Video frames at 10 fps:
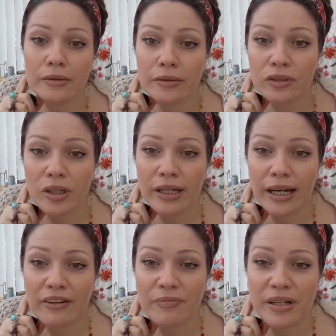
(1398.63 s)
Dolly, I
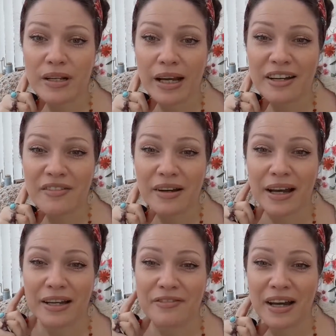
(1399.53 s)

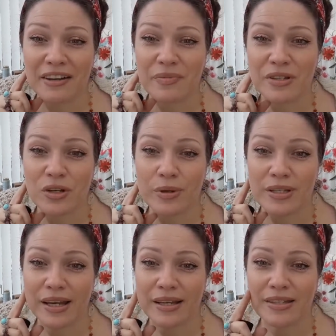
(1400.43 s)
have been so
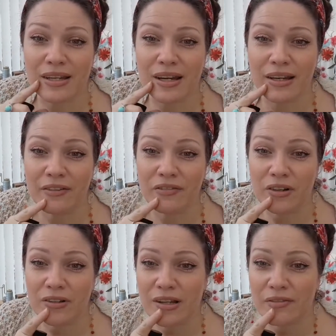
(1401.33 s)
excited. I have
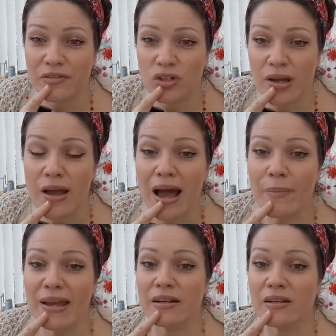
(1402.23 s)
not slept for 2 days. I
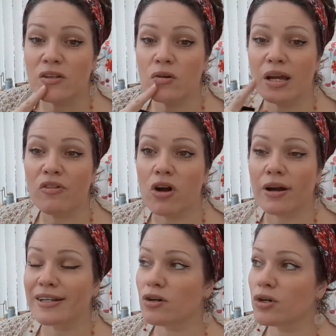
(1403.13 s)
mean, don't get me wrong.
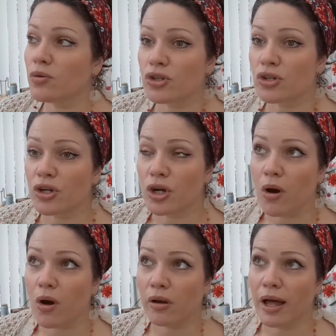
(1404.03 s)
I don't know what's going to go
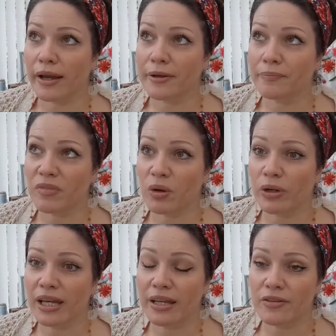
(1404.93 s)
on. Like, we're
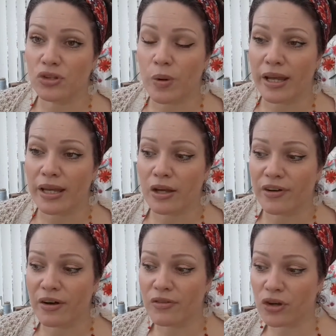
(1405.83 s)
nearly at the 20th. How
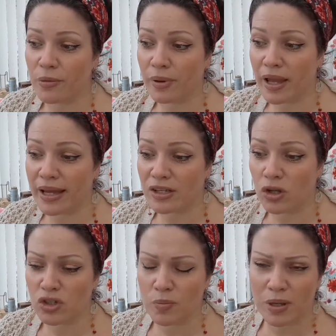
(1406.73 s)
they're going to play it. There's
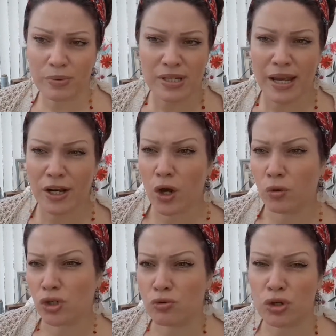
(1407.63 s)
lots of people saying, "Oh,
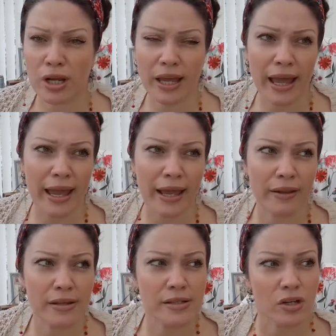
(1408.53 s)
Joe's going to get in, and
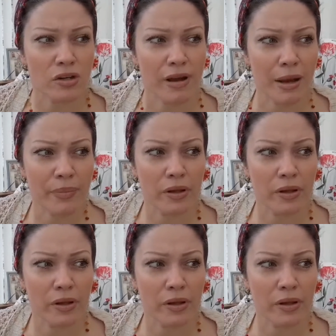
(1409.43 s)
this is going to happen."